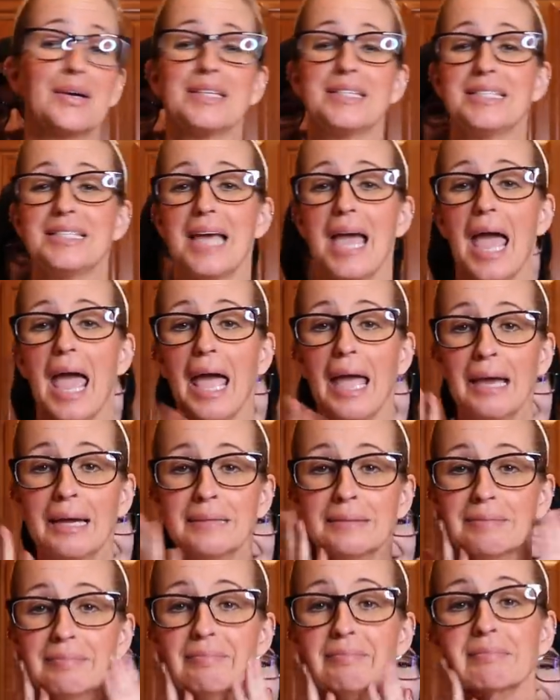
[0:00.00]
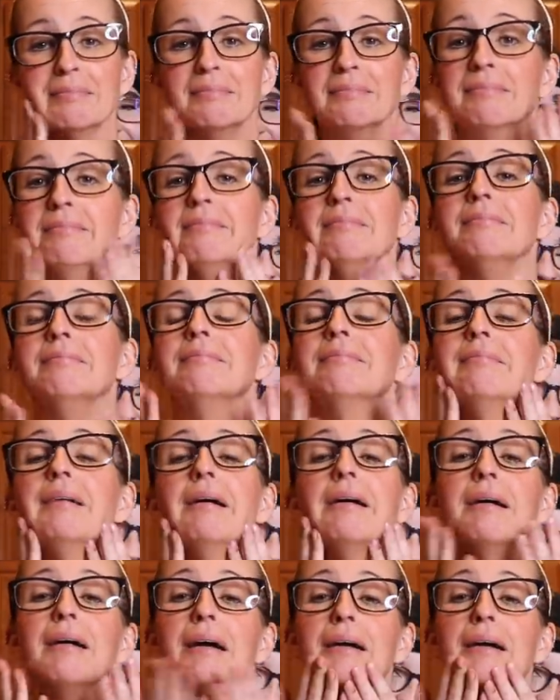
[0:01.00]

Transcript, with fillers: Good day. Hmm. Oh,